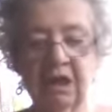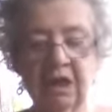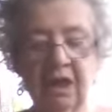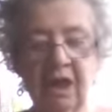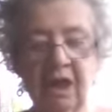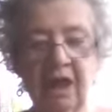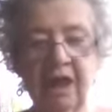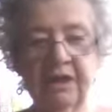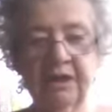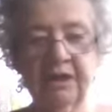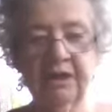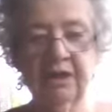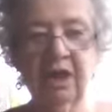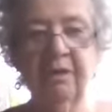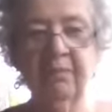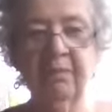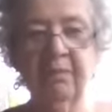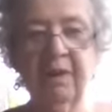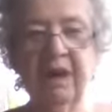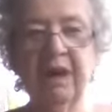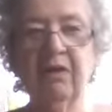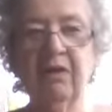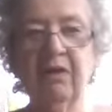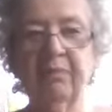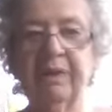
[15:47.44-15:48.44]
and gum
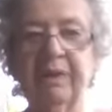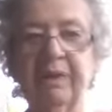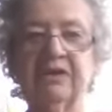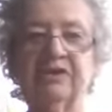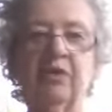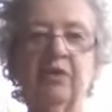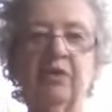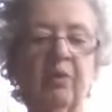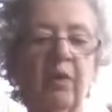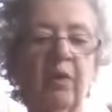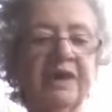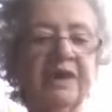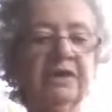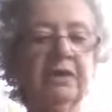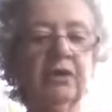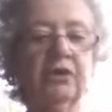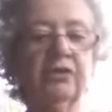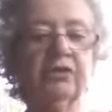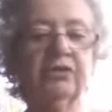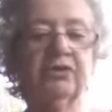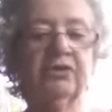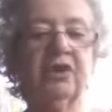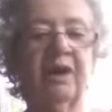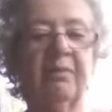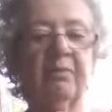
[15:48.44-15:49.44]
arabic. So I went and
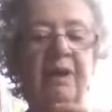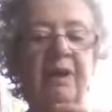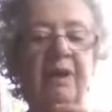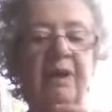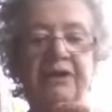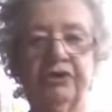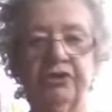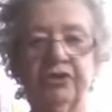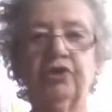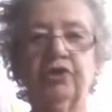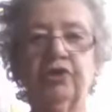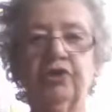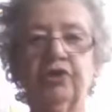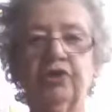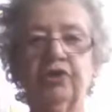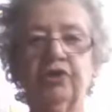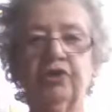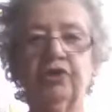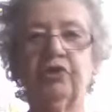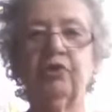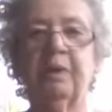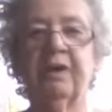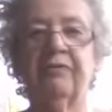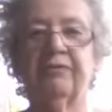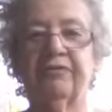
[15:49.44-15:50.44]
looked on my
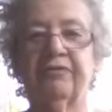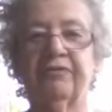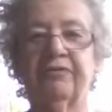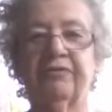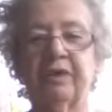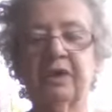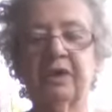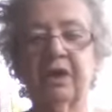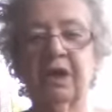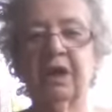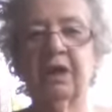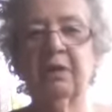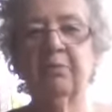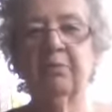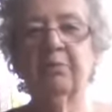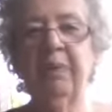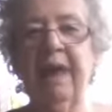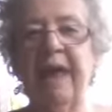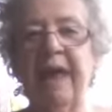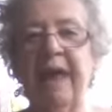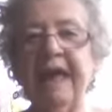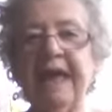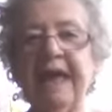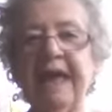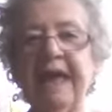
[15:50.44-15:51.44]
tube of
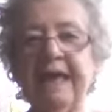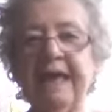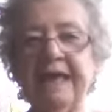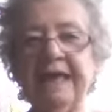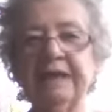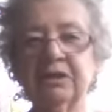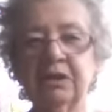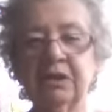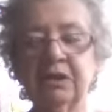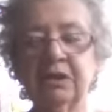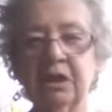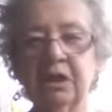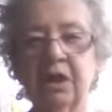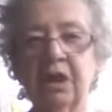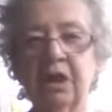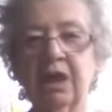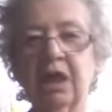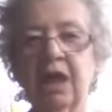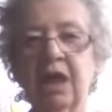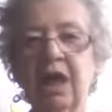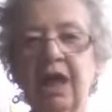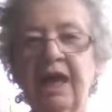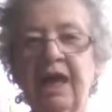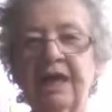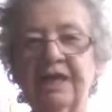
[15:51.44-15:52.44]
paint,
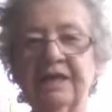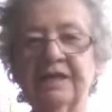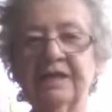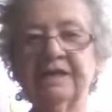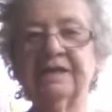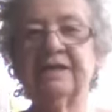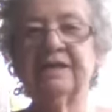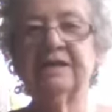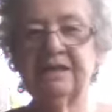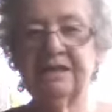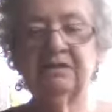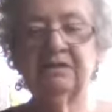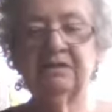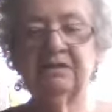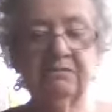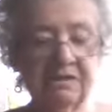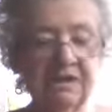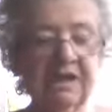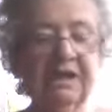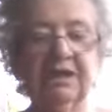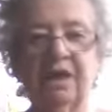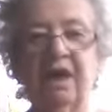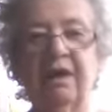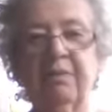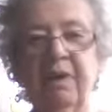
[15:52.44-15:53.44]
and it
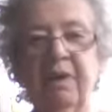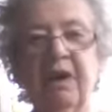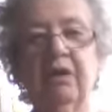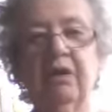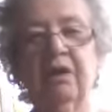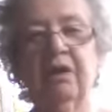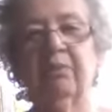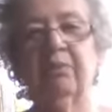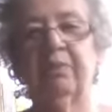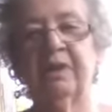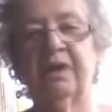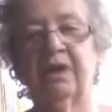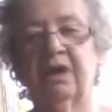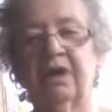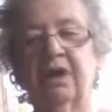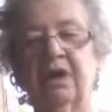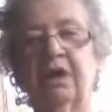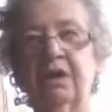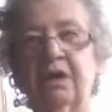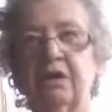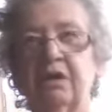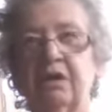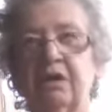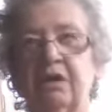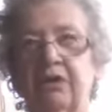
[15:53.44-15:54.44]
said gum arabic,
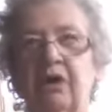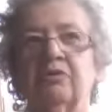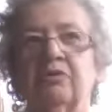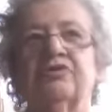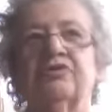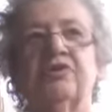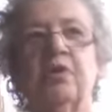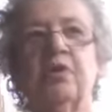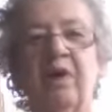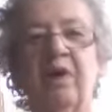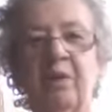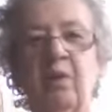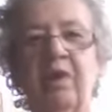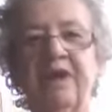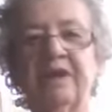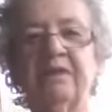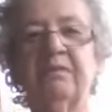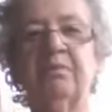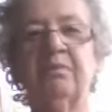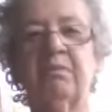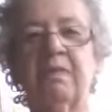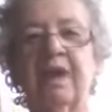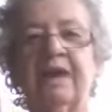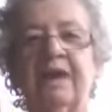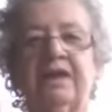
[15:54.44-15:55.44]
indigo. So I went
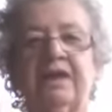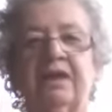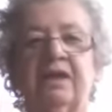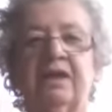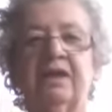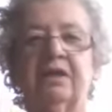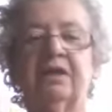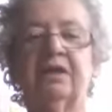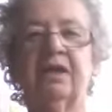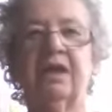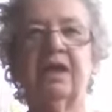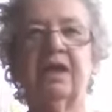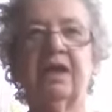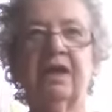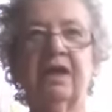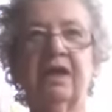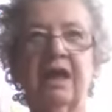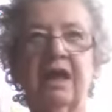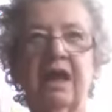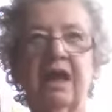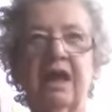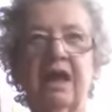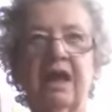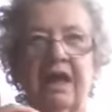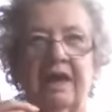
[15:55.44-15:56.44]
and made it,
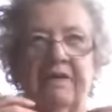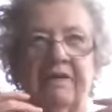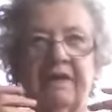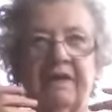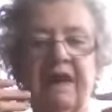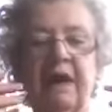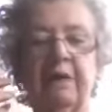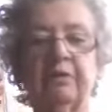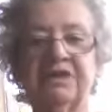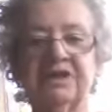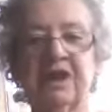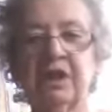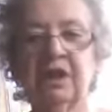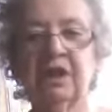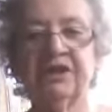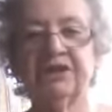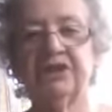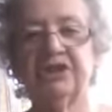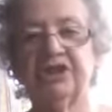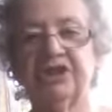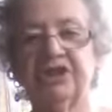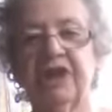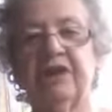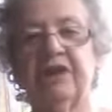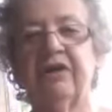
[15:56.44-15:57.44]
and I was telling
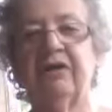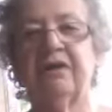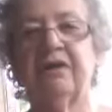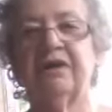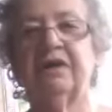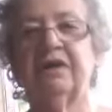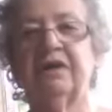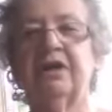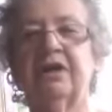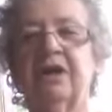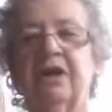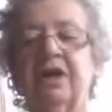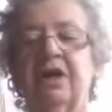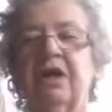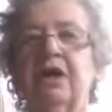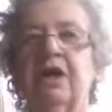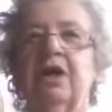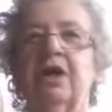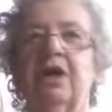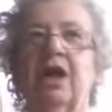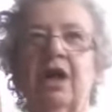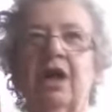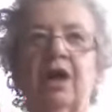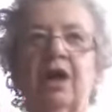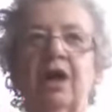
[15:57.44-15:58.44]
Sharon
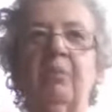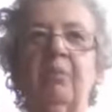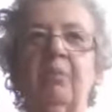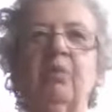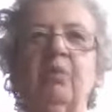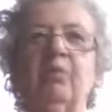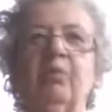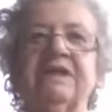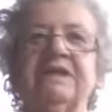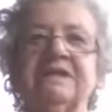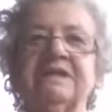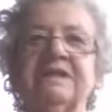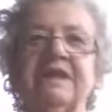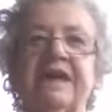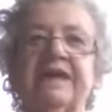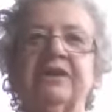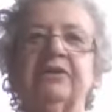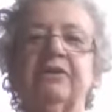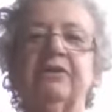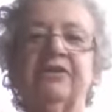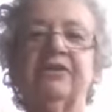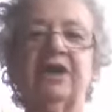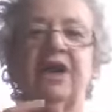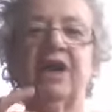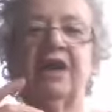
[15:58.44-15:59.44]
a couple weeks later
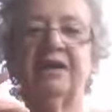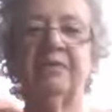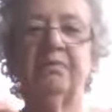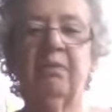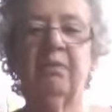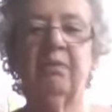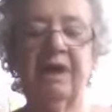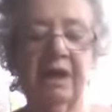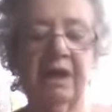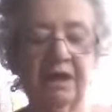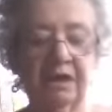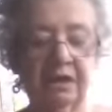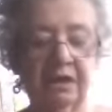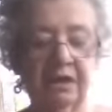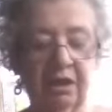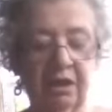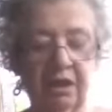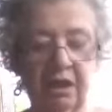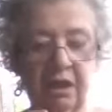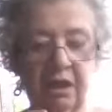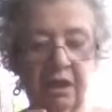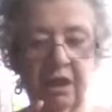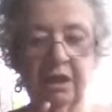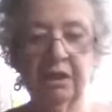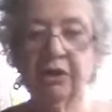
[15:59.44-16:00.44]
that I'd made
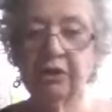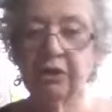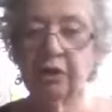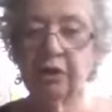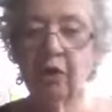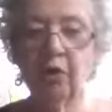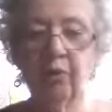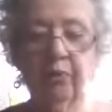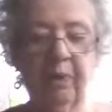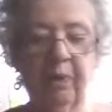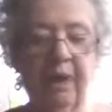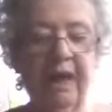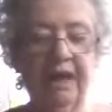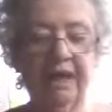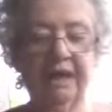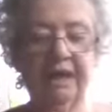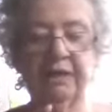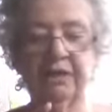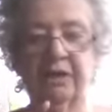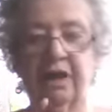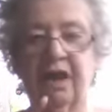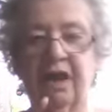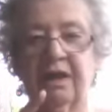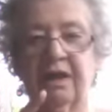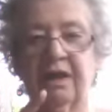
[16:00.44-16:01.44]
indigo paint
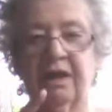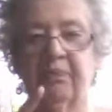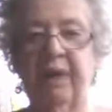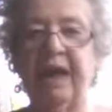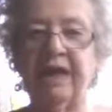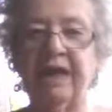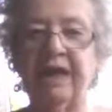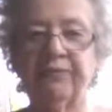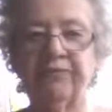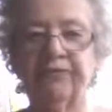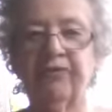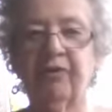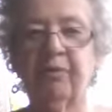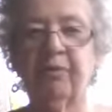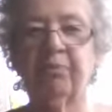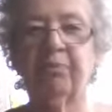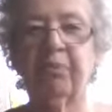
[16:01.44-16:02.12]
and paint from